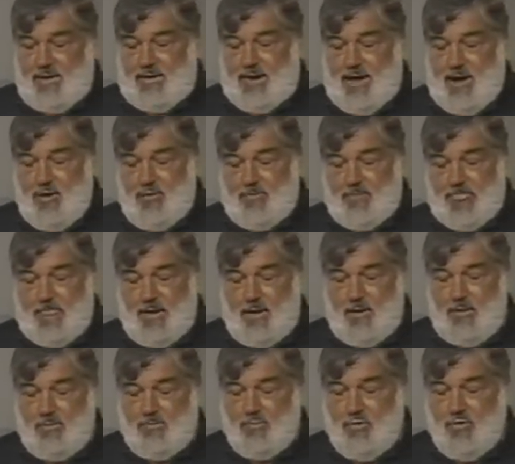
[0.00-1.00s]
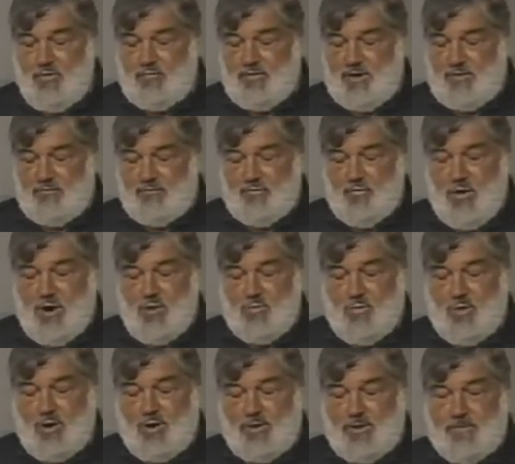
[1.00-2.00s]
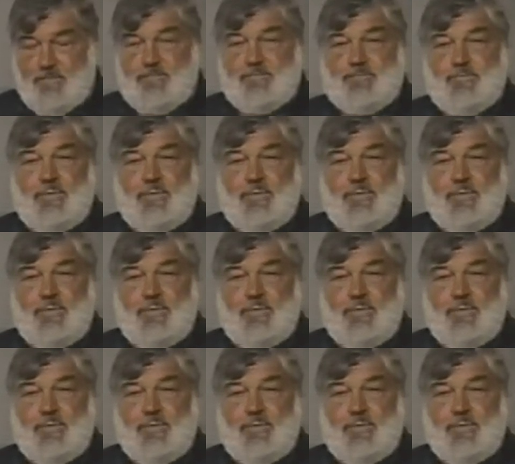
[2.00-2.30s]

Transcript: Now, moving forward